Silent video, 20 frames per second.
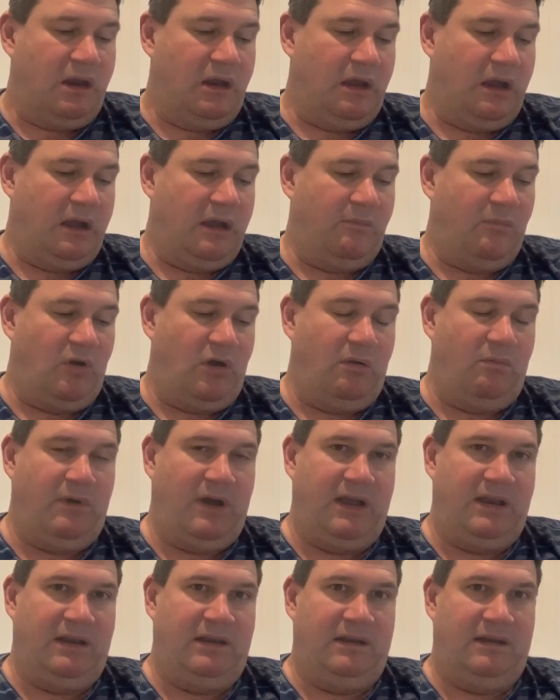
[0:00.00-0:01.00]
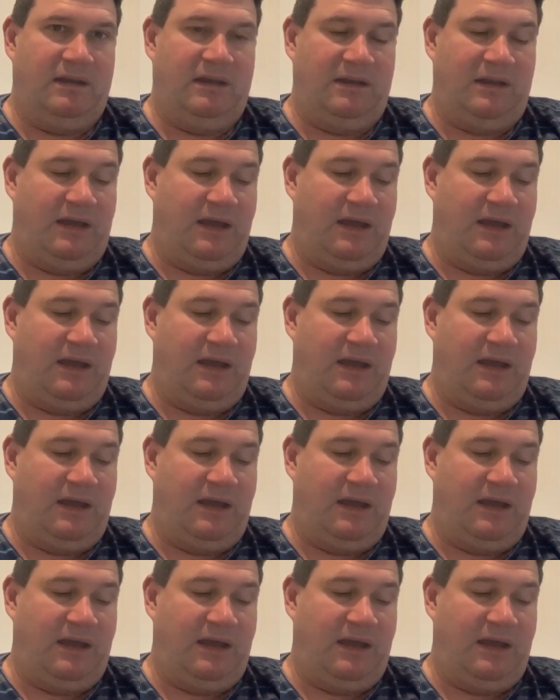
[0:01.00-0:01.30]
um, I weighed in at